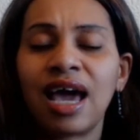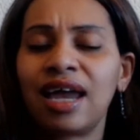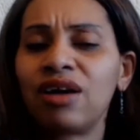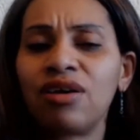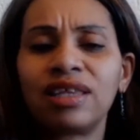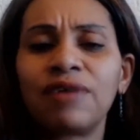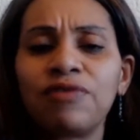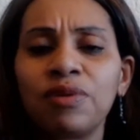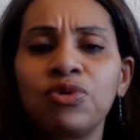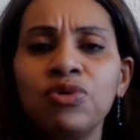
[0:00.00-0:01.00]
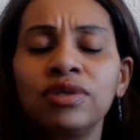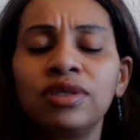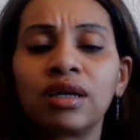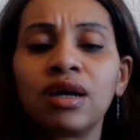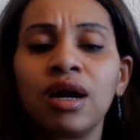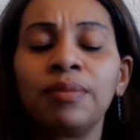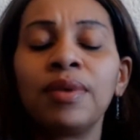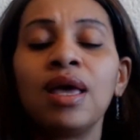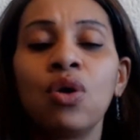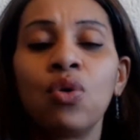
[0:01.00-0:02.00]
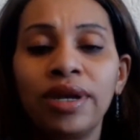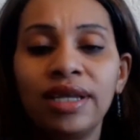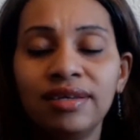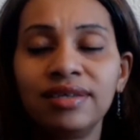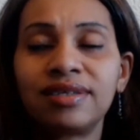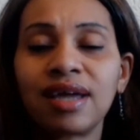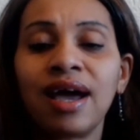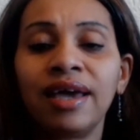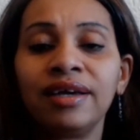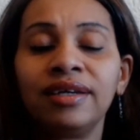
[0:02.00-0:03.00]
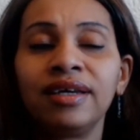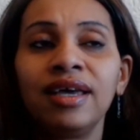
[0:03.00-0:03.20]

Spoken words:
and I got that from google.com, when he's tired,